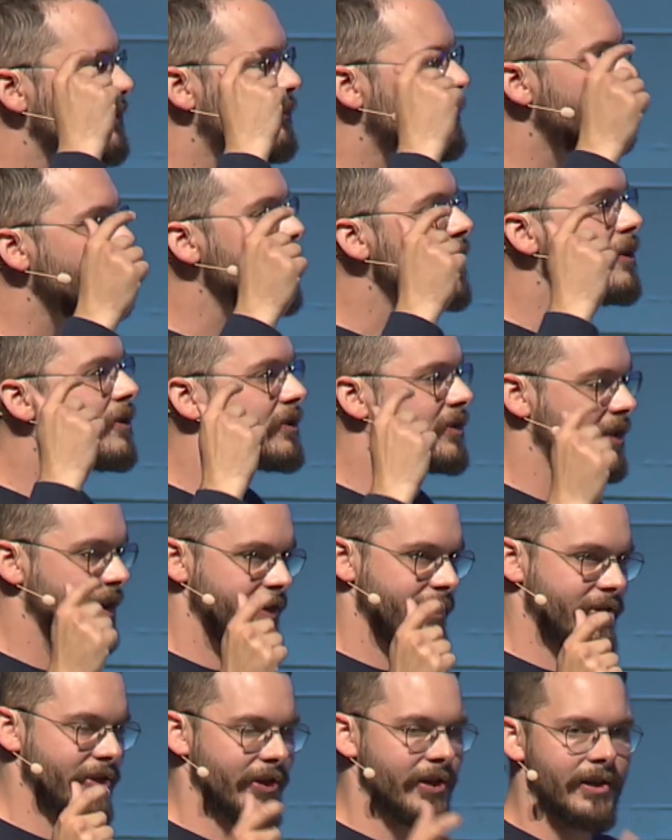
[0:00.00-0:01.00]
fear
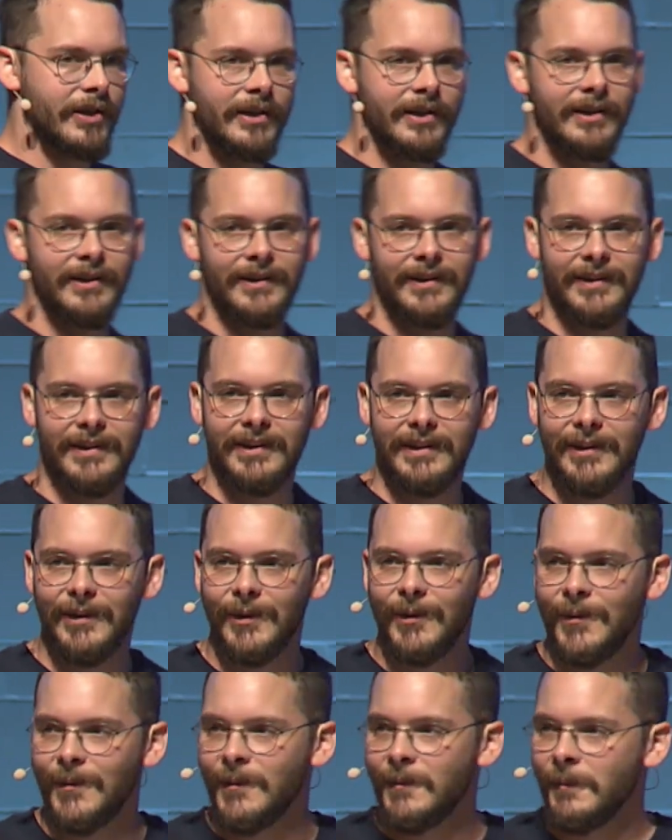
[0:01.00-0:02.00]
center.
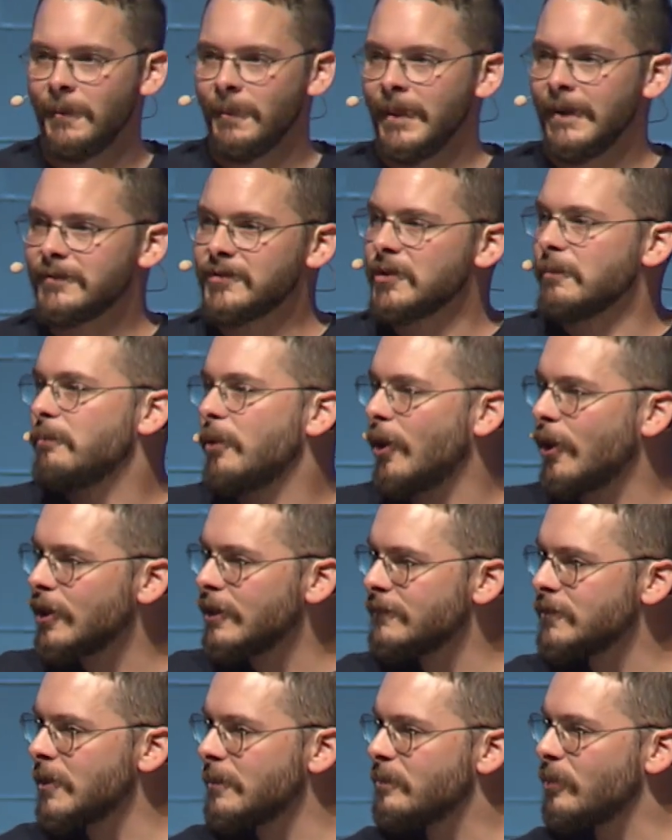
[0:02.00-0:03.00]
It's the part
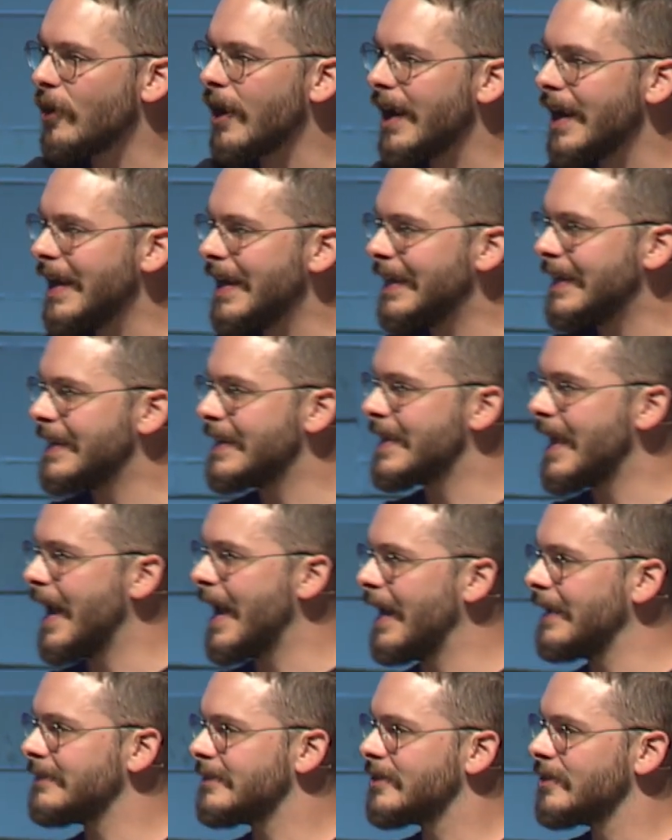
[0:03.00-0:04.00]
of your brain
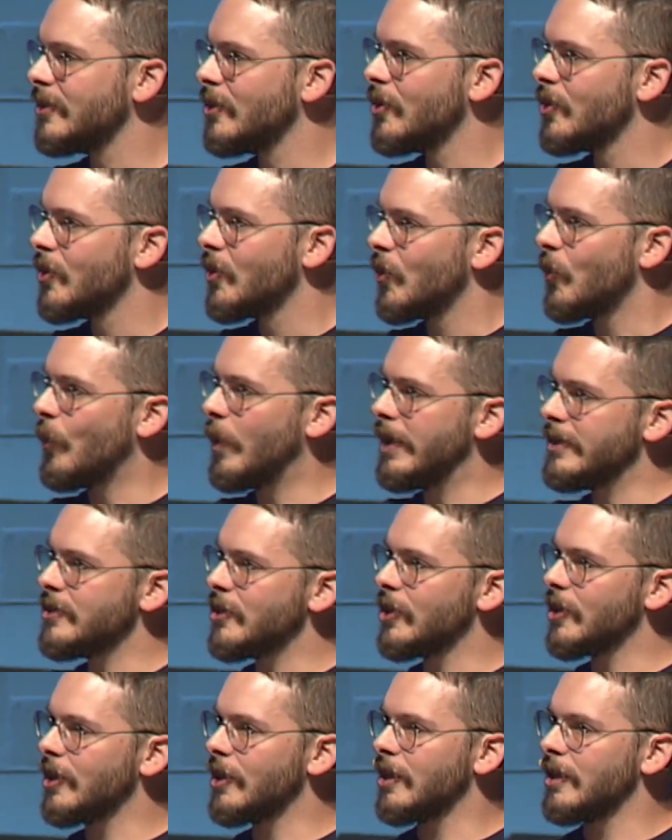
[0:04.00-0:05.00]
that when
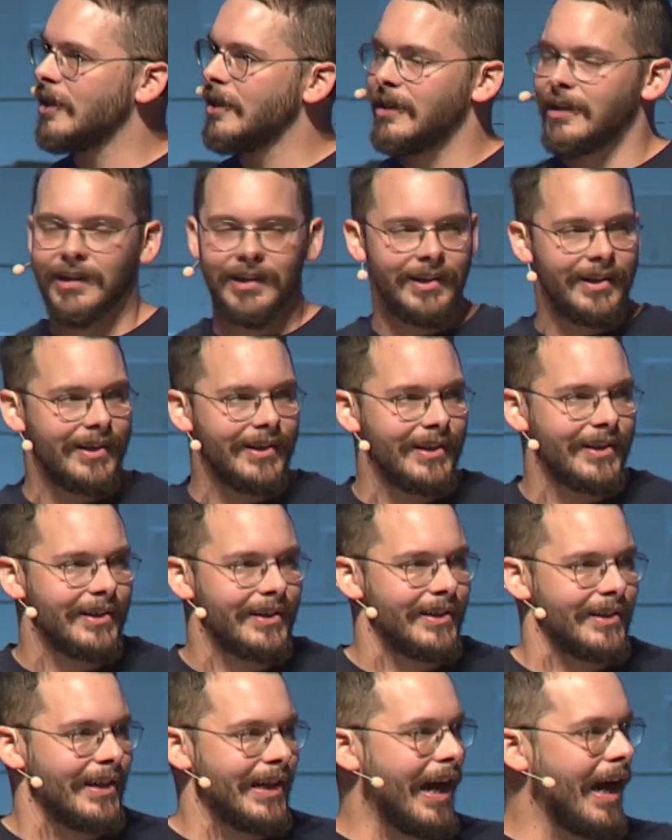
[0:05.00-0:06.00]
you're
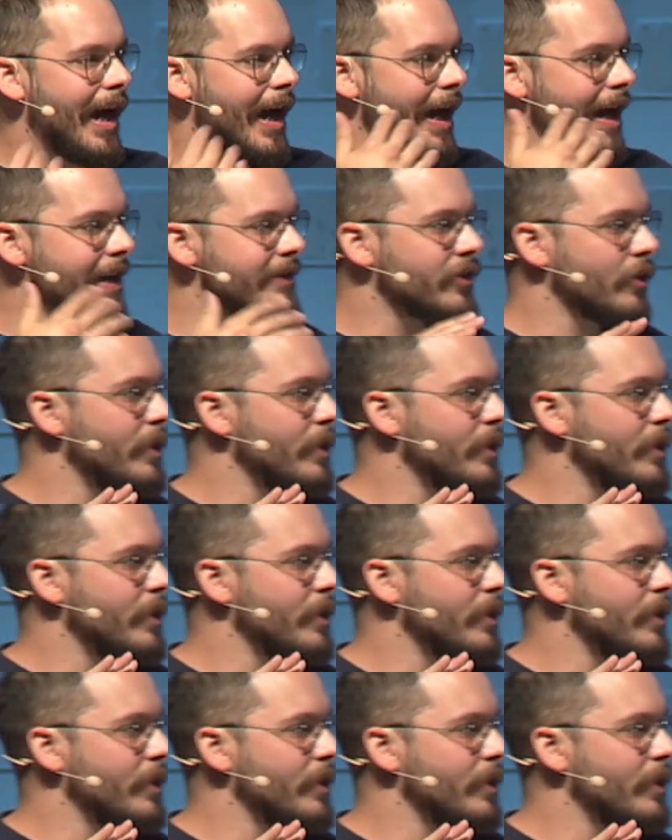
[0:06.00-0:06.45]
eyes